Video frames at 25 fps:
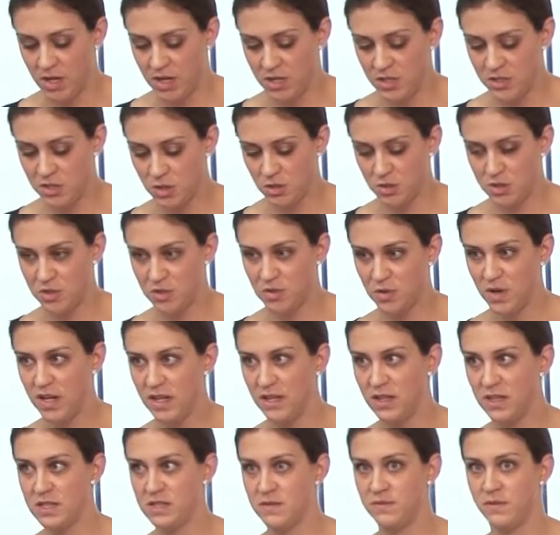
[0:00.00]
So
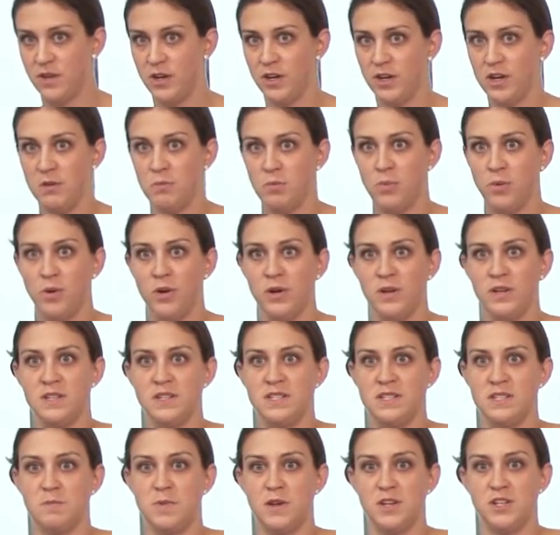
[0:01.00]
strength is very
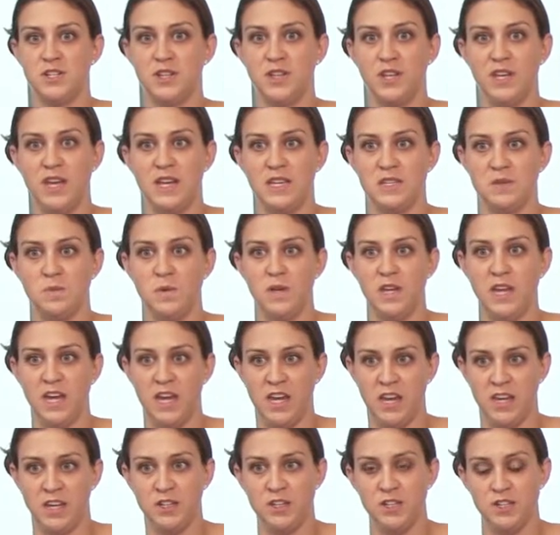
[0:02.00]
important, especially as we
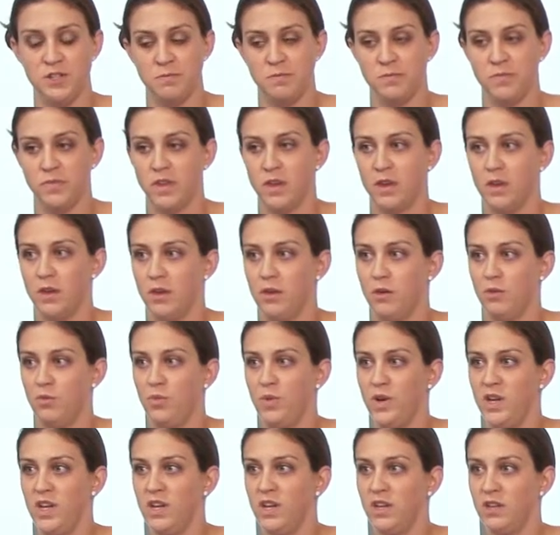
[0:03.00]
age.
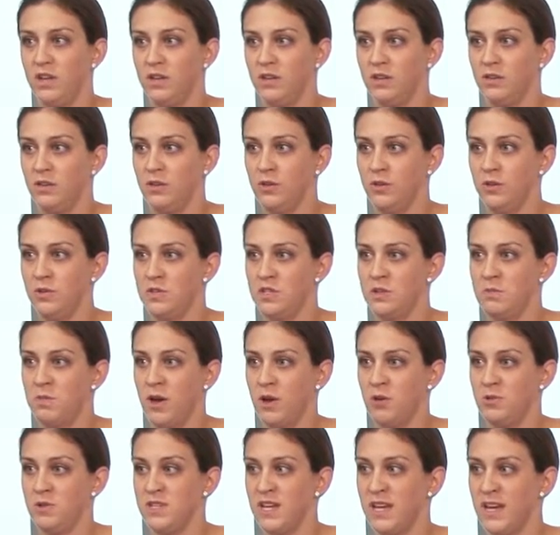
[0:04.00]
We lose
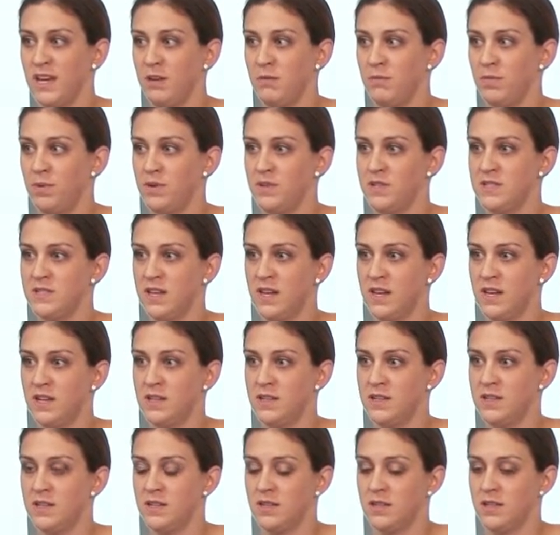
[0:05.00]
about
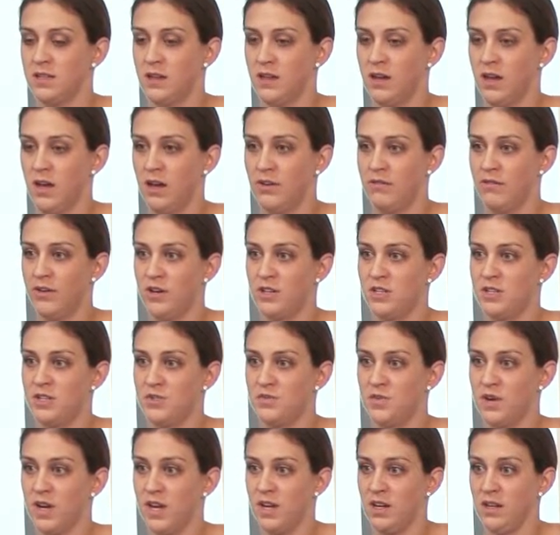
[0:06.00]
10% of our
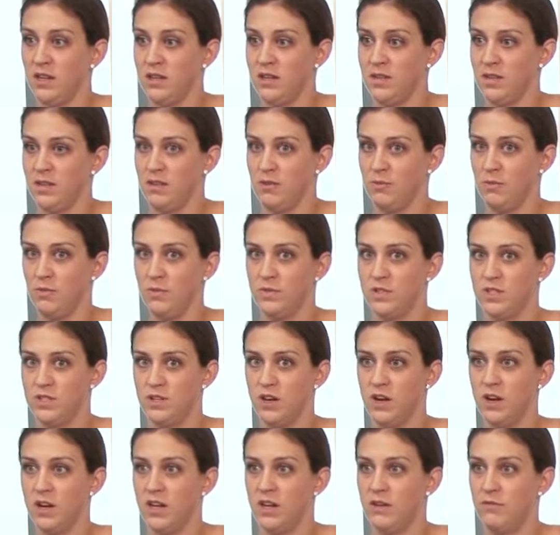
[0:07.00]
strength
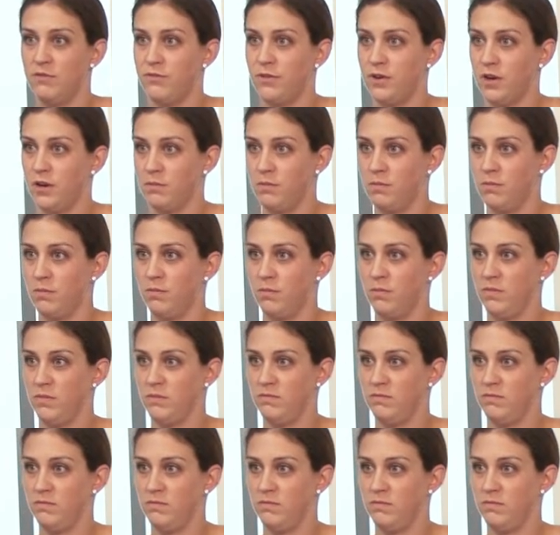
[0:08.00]
starting from